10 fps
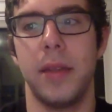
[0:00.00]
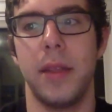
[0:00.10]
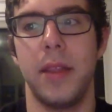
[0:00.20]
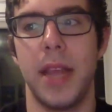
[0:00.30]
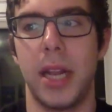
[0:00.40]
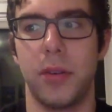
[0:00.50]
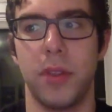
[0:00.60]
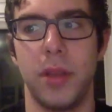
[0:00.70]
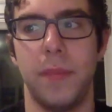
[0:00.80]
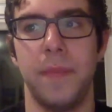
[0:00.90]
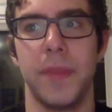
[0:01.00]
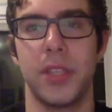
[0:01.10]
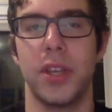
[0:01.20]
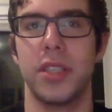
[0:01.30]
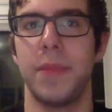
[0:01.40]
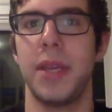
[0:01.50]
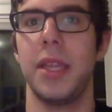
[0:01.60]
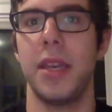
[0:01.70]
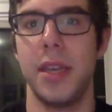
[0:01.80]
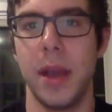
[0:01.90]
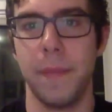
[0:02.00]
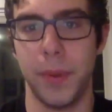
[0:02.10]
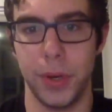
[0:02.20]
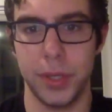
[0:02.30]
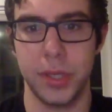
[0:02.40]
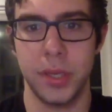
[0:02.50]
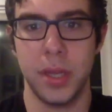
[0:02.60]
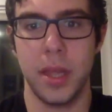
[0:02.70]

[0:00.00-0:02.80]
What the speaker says: the algorithm saw something in the numbers